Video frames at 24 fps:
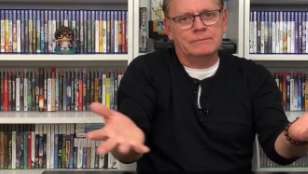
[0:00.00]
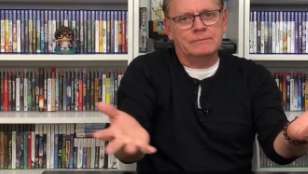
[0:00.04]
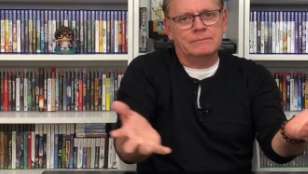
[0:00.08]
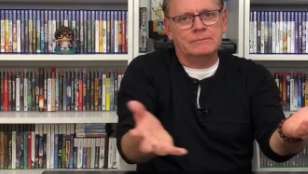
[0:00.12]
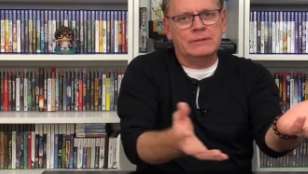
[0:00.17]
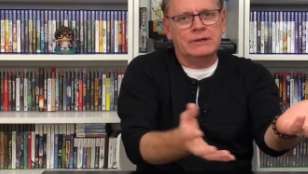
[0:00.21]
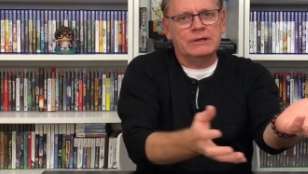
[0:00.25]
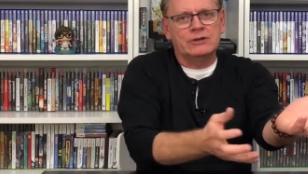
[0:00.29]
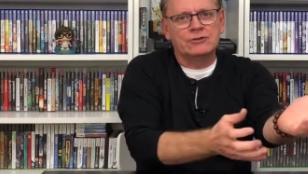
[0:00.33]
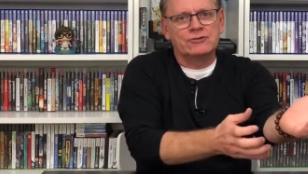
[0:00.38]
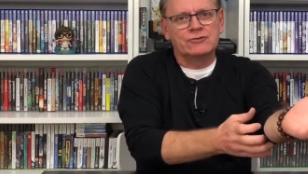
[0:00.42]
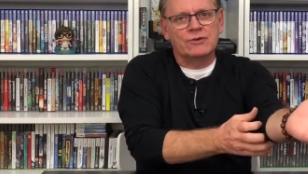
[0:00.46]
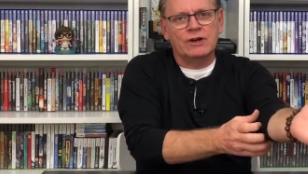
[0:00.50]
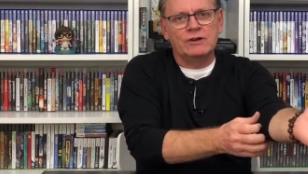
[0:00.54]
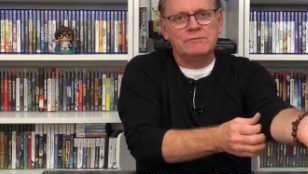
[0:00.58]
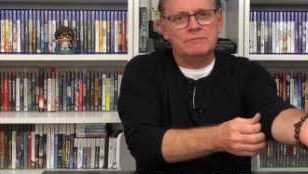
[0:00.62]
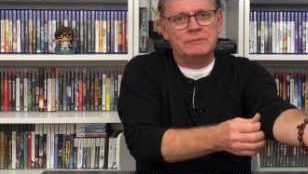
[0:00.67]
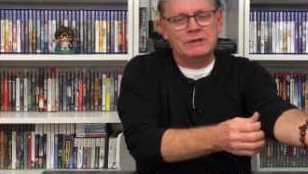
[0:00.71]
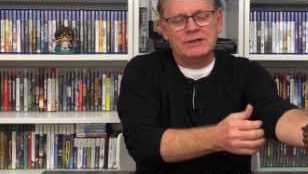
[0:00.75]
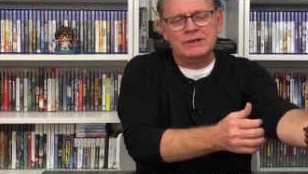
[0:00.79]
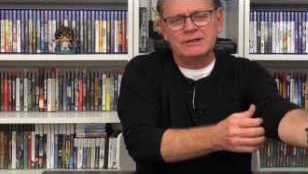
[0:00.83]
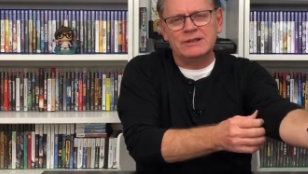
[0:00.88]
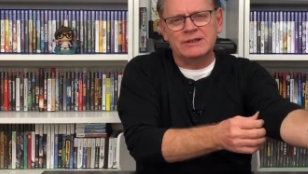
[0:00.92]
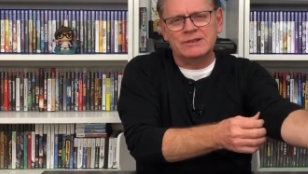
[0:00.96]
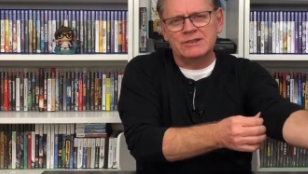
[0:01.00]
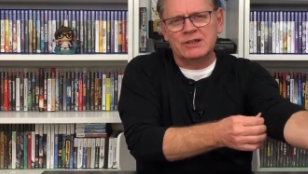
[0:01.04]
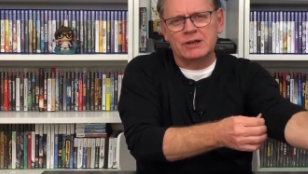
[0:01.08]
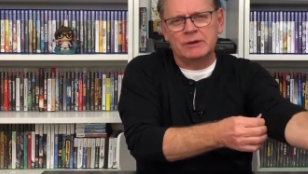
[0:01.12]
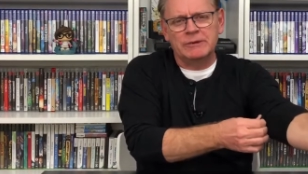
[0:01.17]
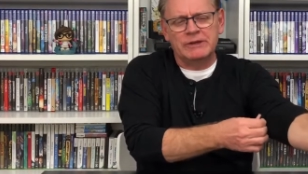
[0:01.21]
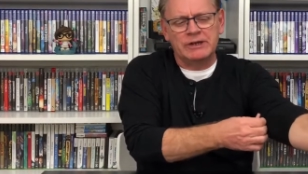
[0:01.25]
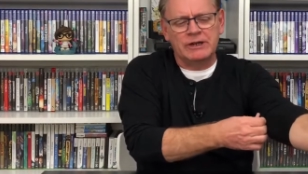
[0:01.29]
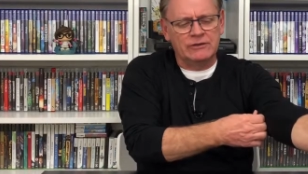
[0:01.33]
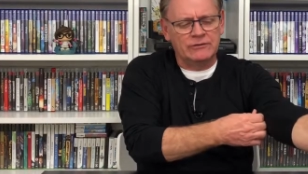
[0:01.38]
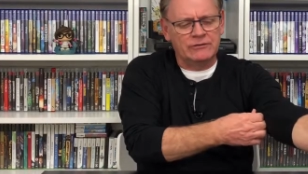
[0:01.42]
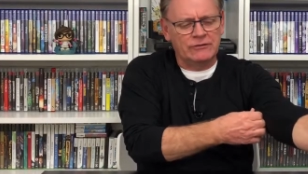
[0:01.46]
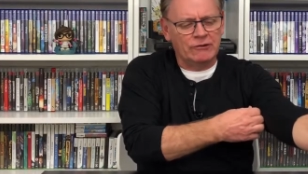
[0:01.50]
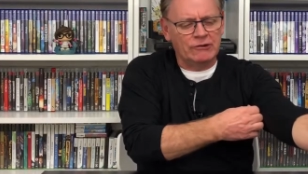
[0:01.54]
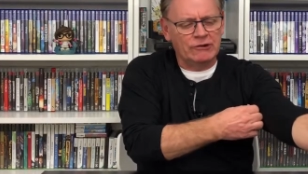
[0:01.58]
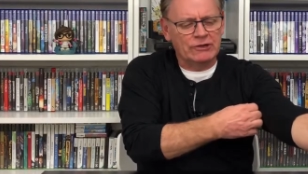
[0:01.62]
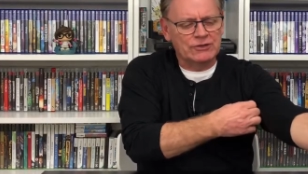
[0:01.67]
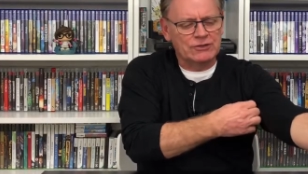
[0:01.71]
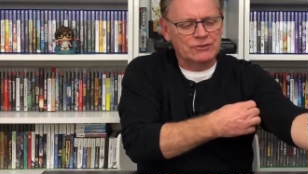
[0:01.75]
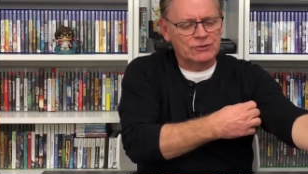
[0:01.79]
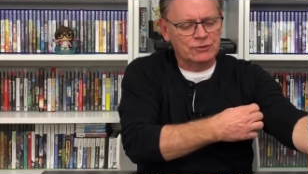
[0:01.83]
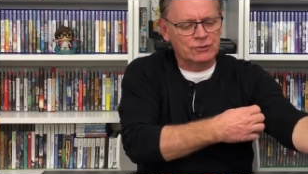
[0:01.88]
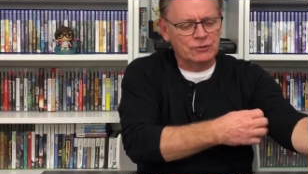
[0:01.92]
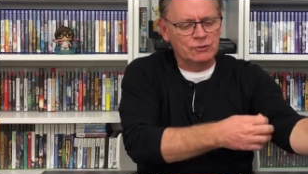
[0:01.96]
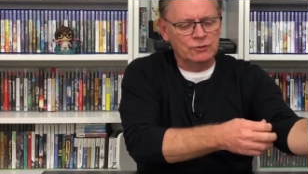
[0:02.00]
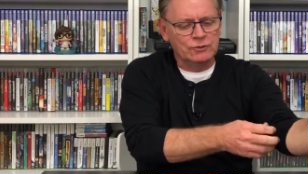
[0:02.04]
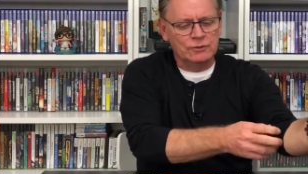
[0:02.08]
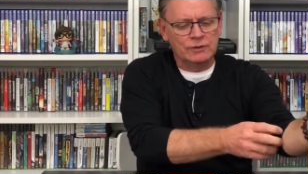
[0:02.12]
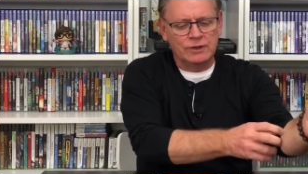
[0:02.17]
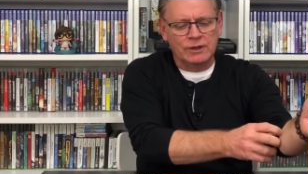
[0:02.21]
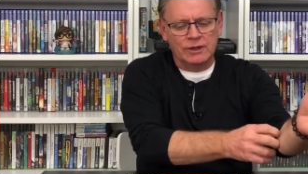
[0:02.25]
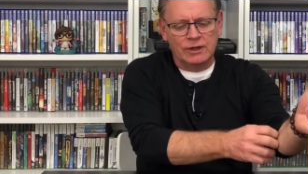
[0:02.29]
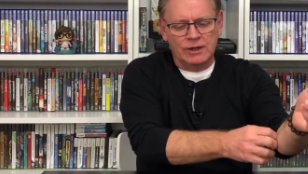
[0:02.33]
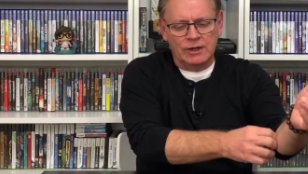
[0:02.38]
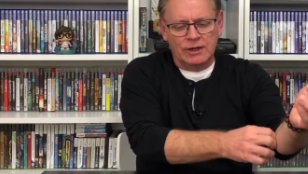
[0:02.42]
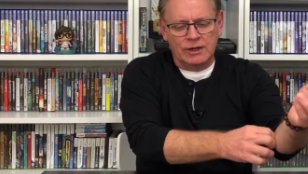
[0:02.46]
Mega Drive Mini that's coming out very soon.